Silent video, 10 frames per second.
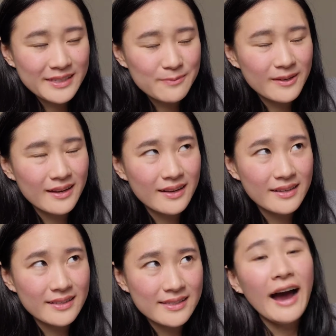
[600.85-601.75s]
is
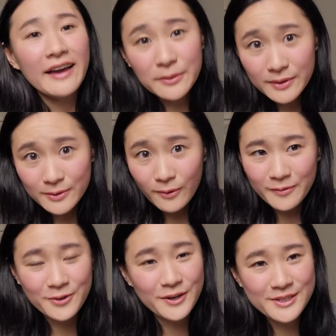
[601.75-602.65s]
because I think with
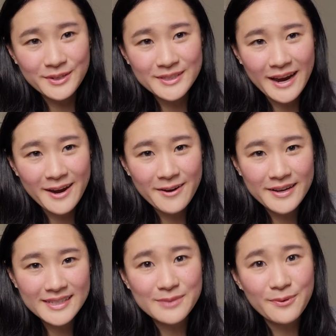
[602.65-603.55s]
traditional
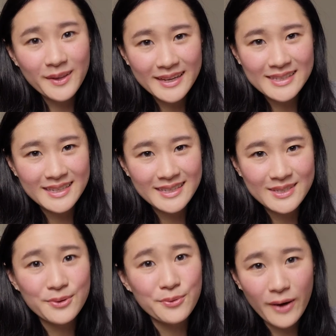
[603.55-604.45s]
diaries, it's really easy
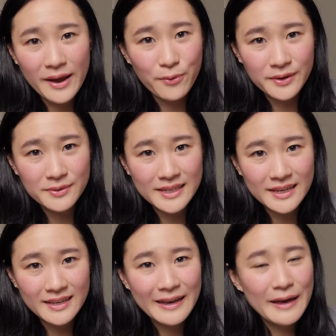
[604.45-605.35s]
to write what you did,